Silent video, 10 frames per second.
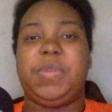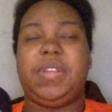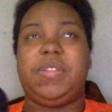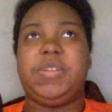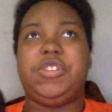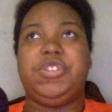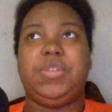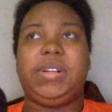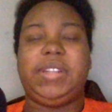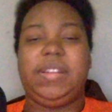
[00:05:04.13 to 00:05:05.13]
the
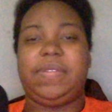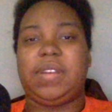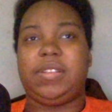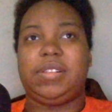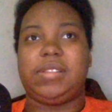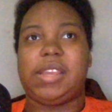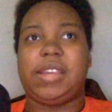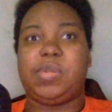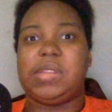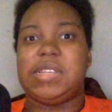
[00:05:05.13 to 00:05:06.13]
majority of other like
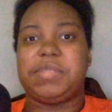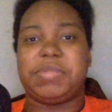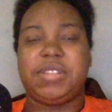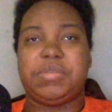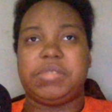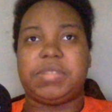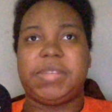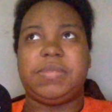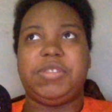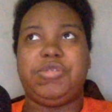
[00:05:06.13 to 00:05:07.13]
police procedurals,
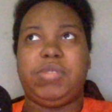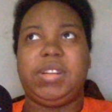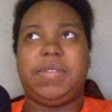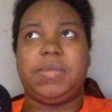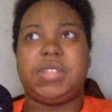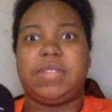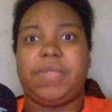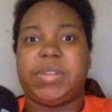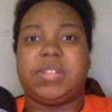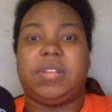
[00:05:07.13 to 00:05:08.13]
because majority of them just
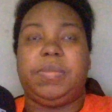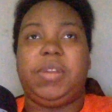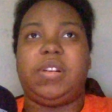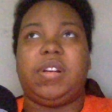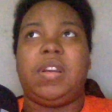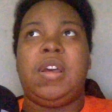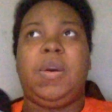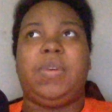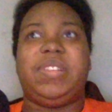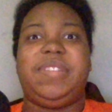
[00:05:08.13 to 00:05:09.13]
focus on murder,
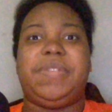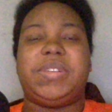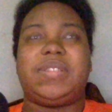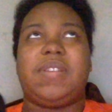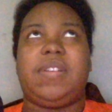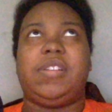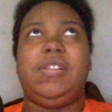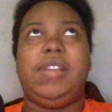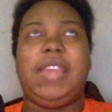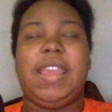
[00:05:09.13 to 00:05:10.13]
or they focus on
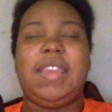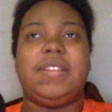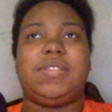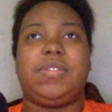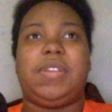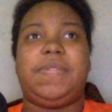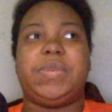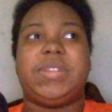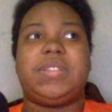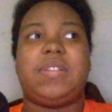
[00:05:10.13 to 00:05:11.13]
gangs, or they
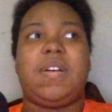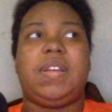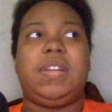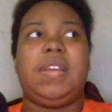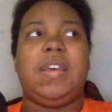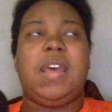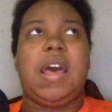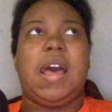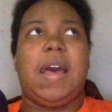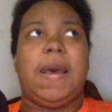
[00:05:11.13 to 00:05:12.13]
focus on
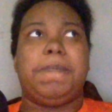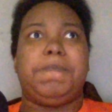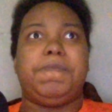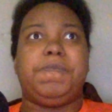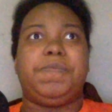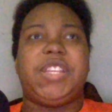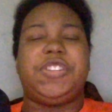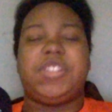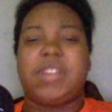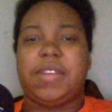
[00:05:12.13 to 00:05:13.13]

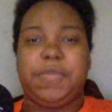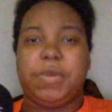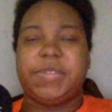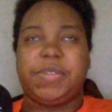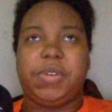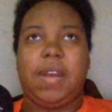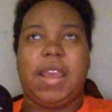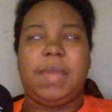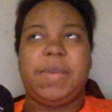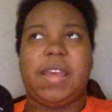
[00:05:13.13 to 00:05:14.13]
just other forms of
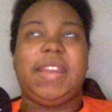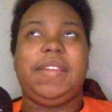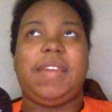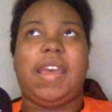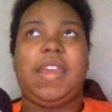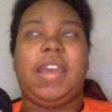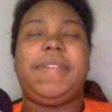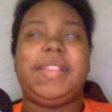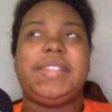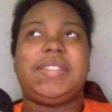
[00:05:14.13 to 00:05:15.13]
crime. I
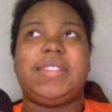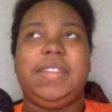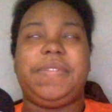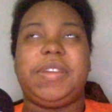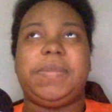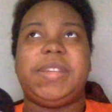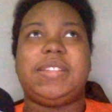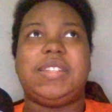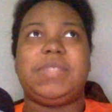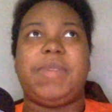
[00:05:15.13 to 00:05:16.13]
find this significant because
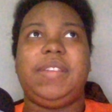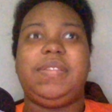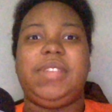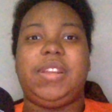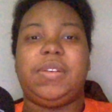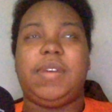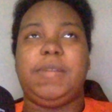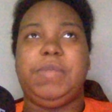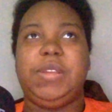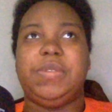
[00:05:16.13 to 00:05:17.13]
despite,
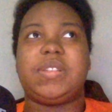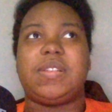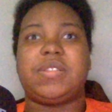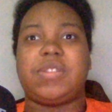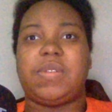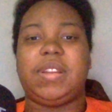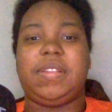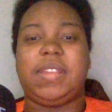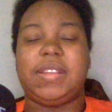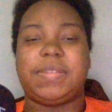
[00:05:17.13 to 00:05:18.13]
abuse, assault, and
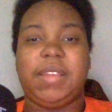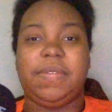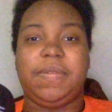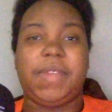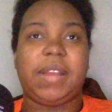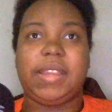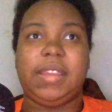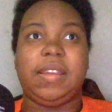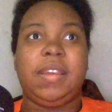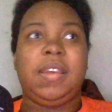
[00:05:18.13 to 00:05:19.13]
things being very
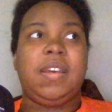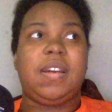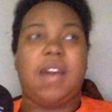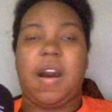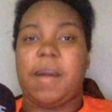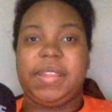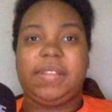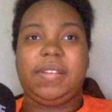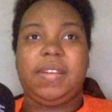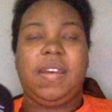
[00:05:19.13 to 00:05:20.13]

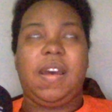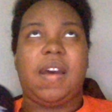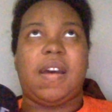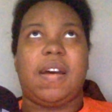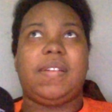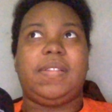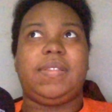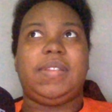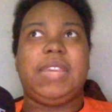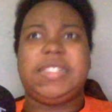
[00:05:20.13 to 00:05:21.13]
common,
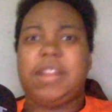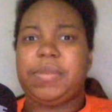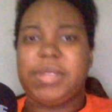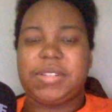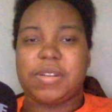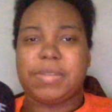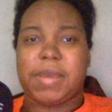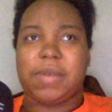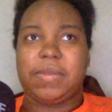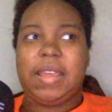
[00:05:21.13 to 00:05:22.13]
it's not really talked
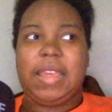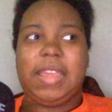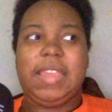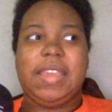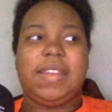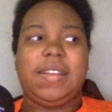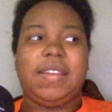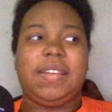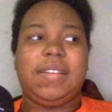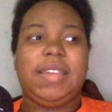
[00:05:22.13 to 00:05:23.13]
about. And
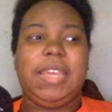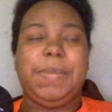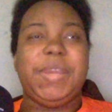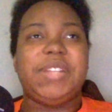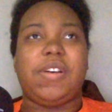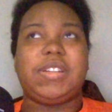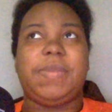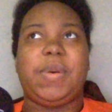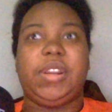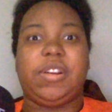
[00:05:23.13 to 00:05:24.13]
it being talked
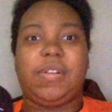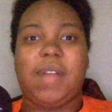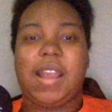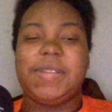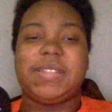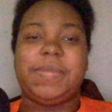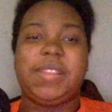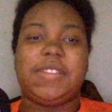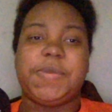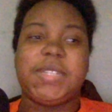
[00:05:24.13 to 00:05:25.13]
about in crime and something
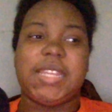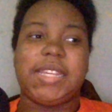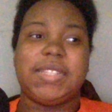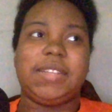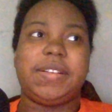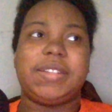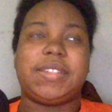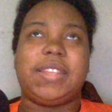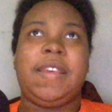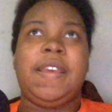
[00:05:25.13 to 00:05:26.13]
that should be taken
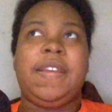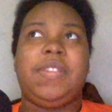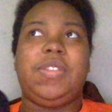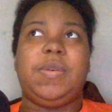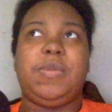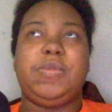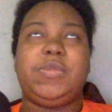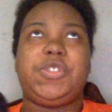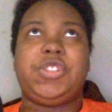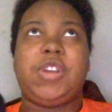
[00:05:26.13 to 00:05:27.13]
seriously, the
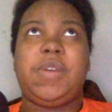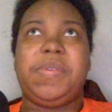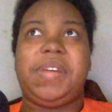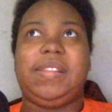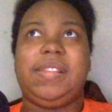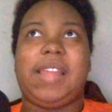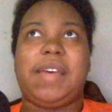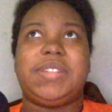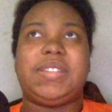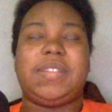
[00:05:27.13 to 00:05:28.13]
show
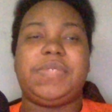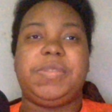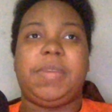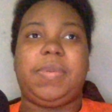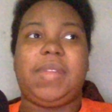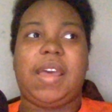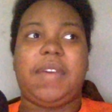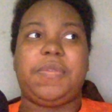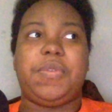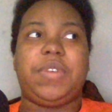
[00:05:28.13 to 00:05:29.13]
allows itself to be a
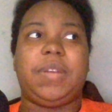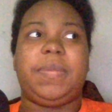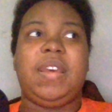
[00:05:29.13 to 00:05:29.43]
platform